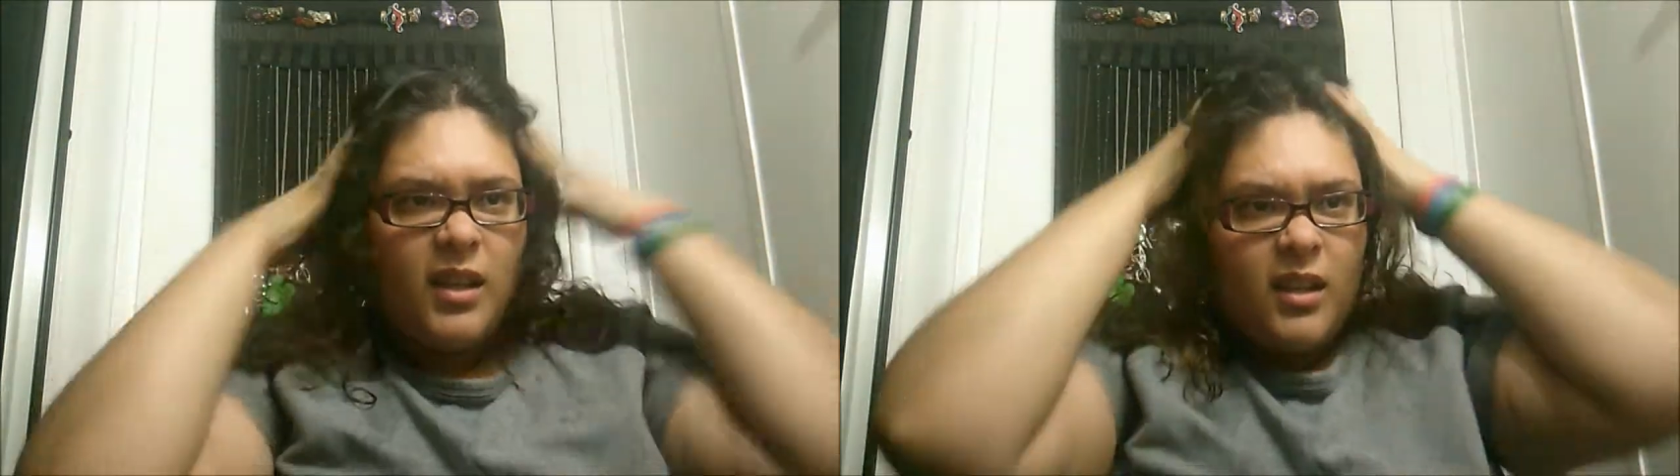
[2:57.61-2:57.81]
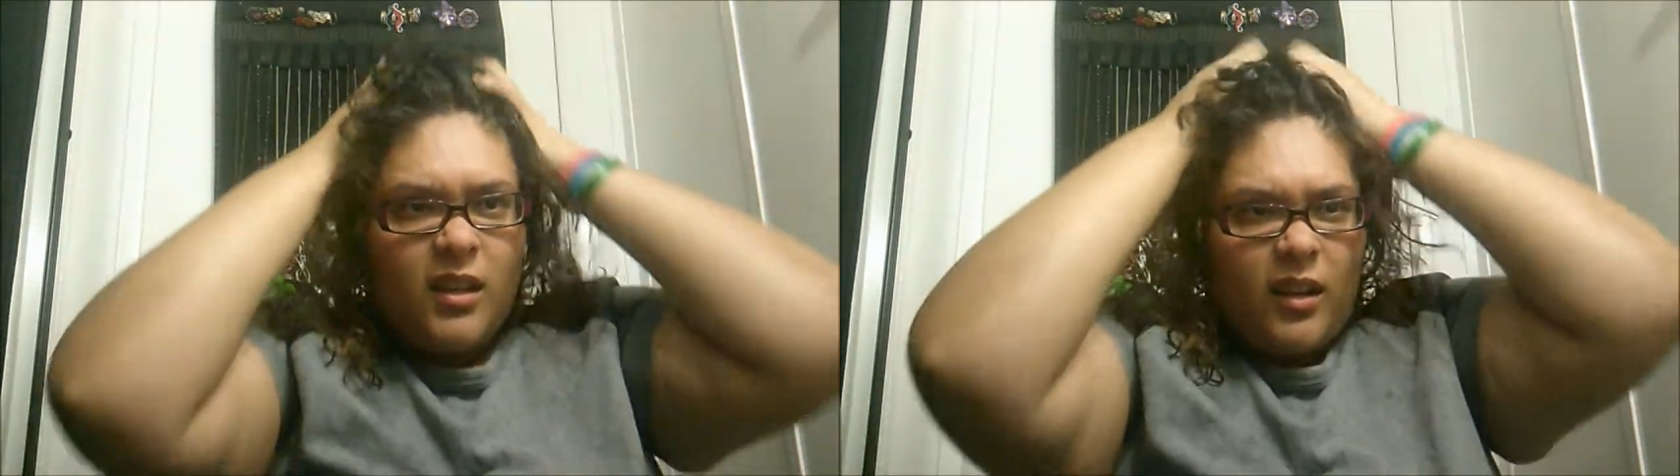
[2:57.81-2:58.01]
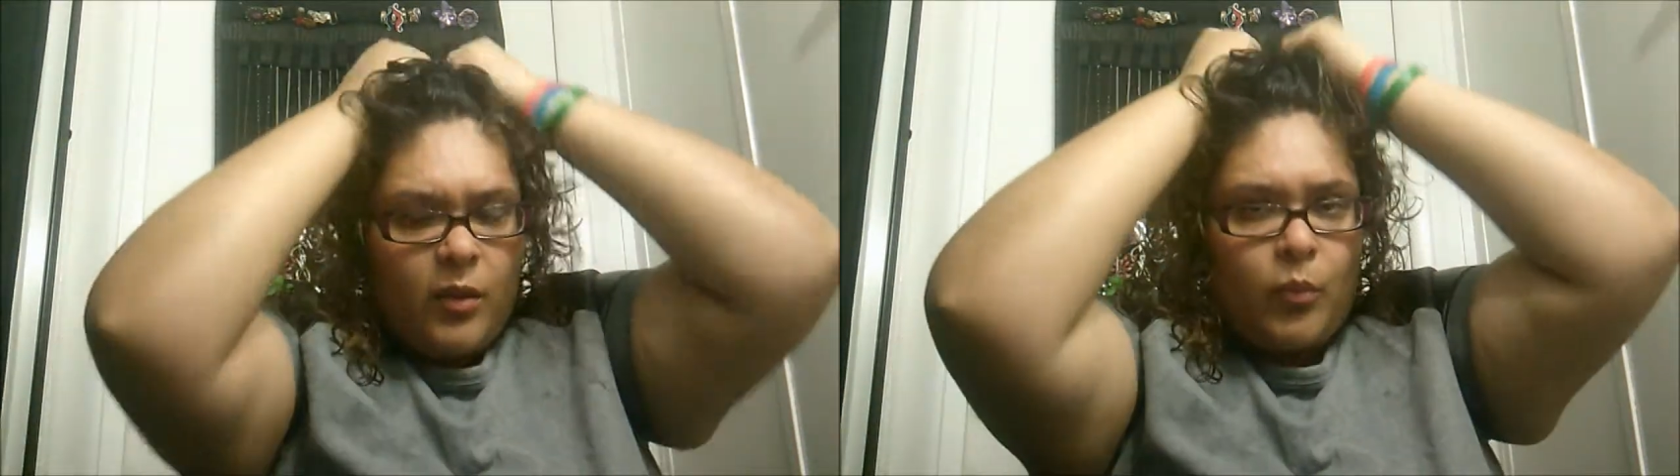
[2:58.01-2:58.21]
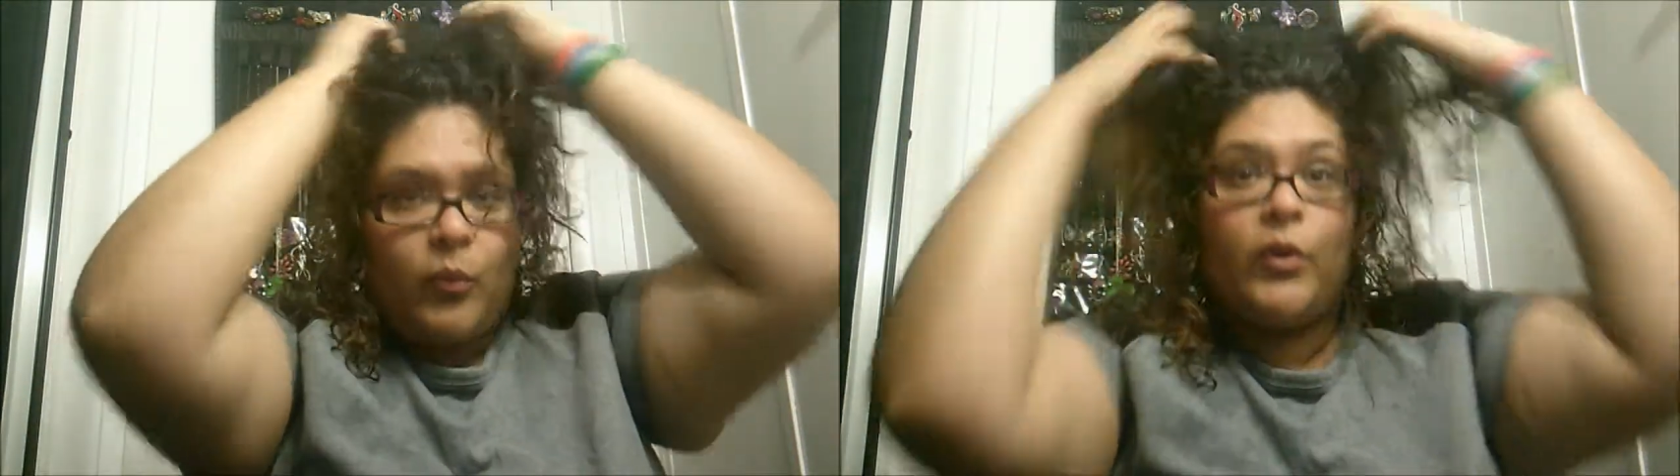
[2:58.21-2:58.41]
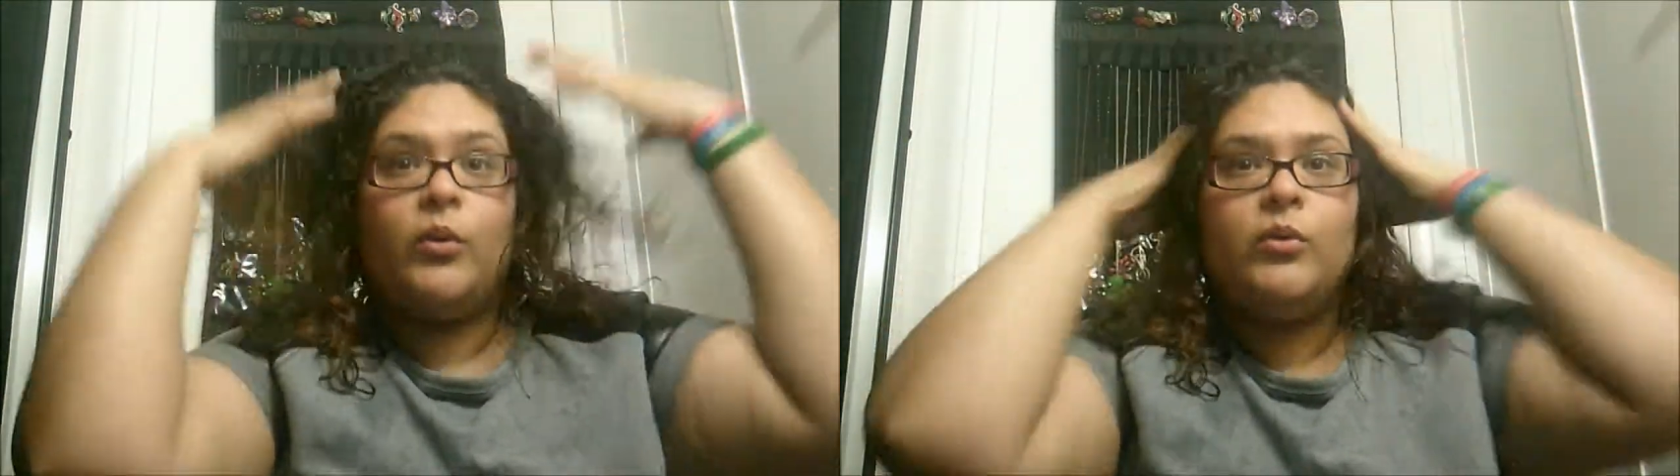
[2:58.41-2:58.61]
get it in the
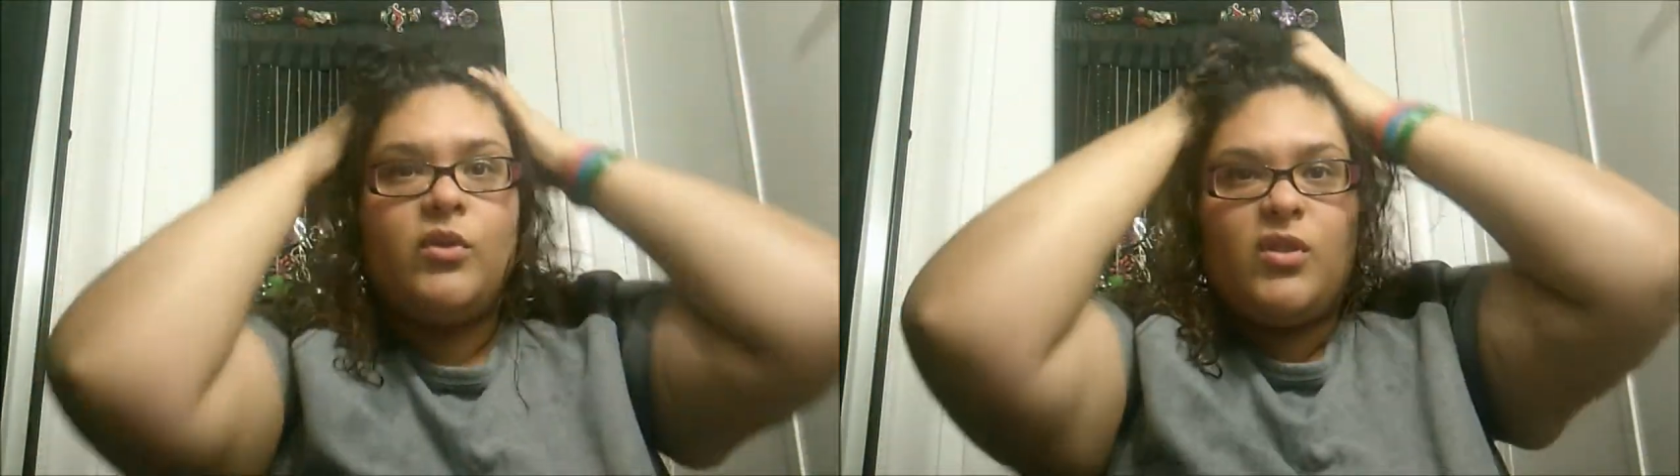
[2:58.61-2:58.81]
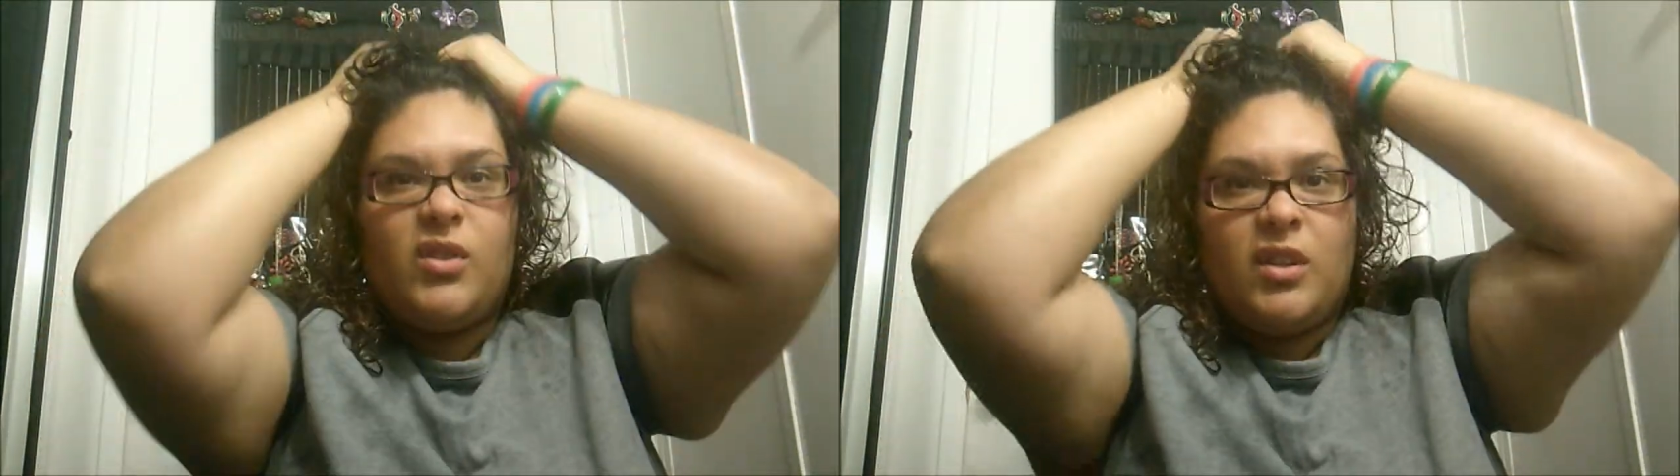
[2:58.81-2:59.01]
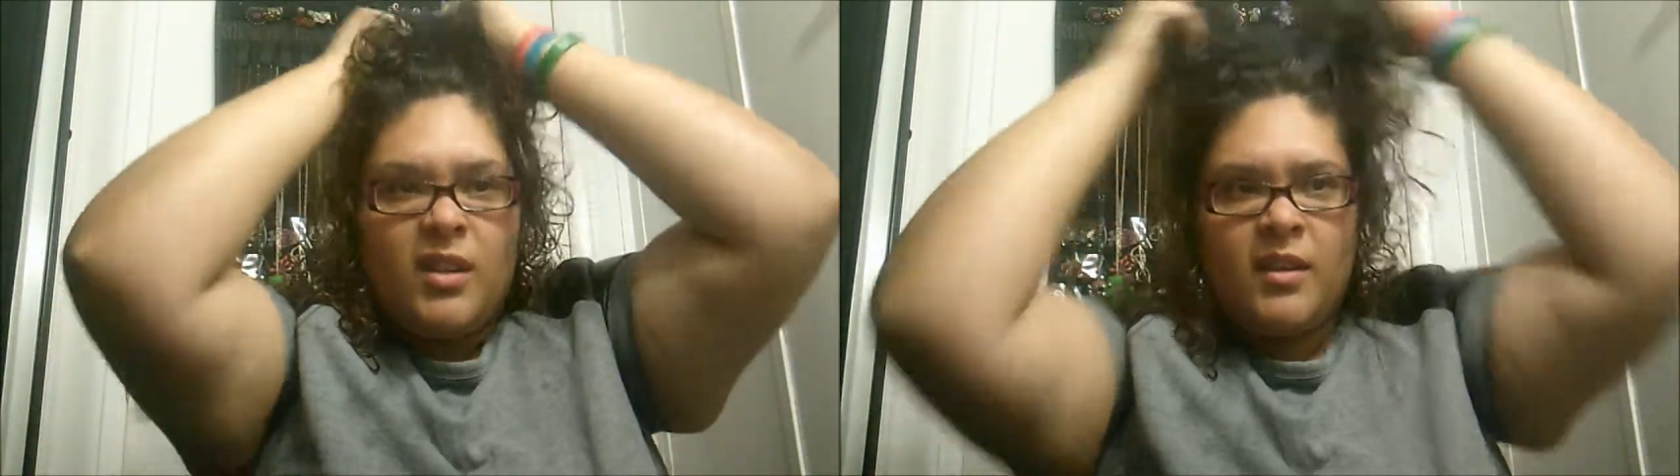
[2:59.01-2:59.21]
roots,